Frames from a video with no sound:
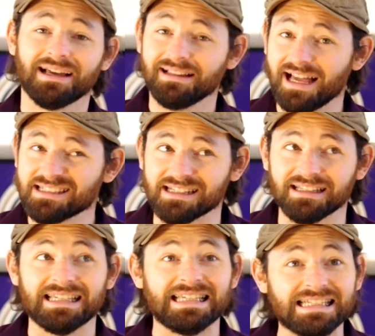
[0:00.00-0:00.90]
Classic,
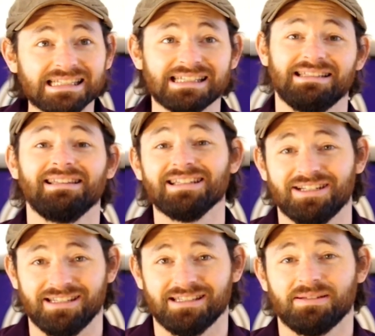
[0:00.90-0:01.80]
easy,
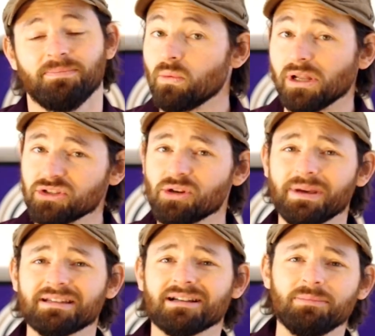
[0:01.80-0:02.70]
delicious. We'll also
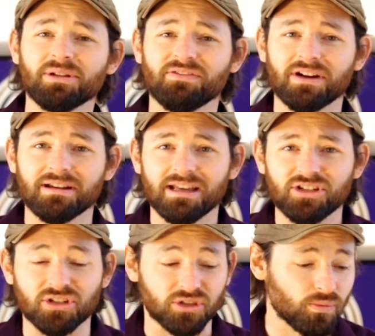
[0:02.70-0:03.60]
make a couple of
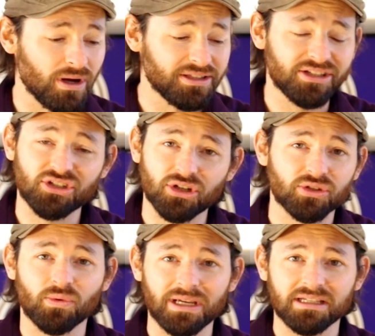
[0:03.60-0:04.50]
variations. One that's
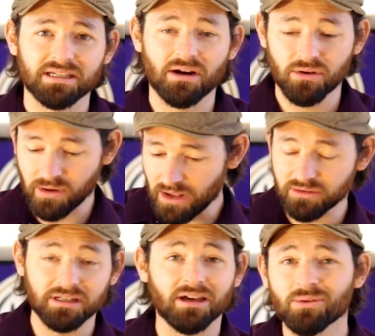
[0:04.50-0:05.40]
just green
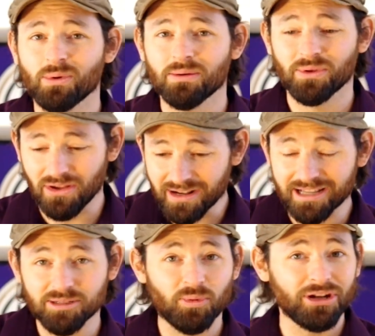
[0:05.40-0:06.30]
sauerkraut and another one with all
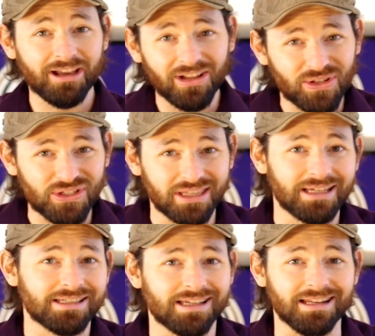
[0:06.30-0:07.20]
kinds of pretty colors and
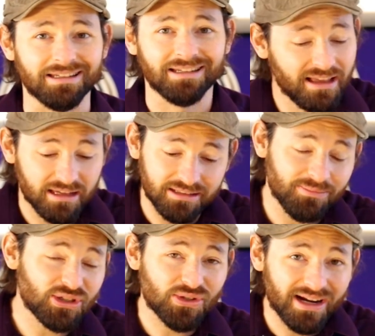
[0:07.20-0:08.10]
things in it. And
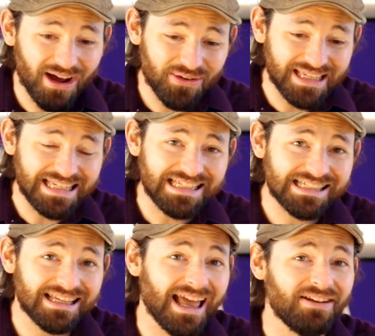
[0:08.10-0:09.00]
demonstrate how
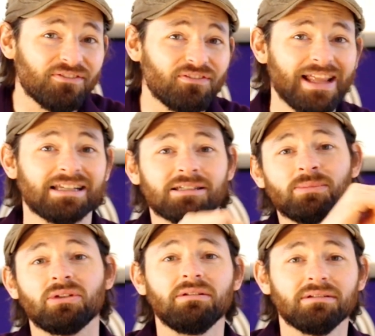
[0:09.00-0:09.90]
easy and
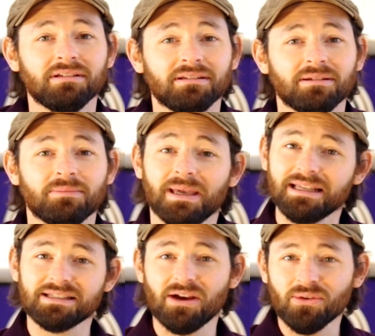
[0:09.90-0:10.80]
flexible
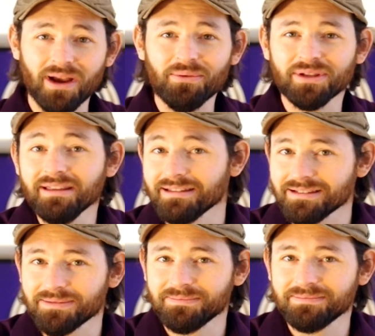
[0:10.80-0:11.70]
making sauerkraut really
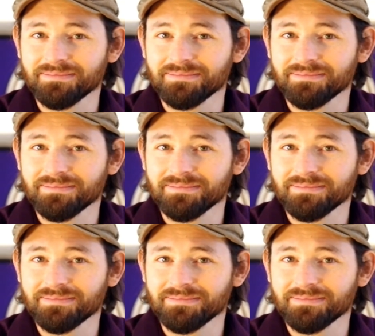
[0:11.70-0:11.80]
is.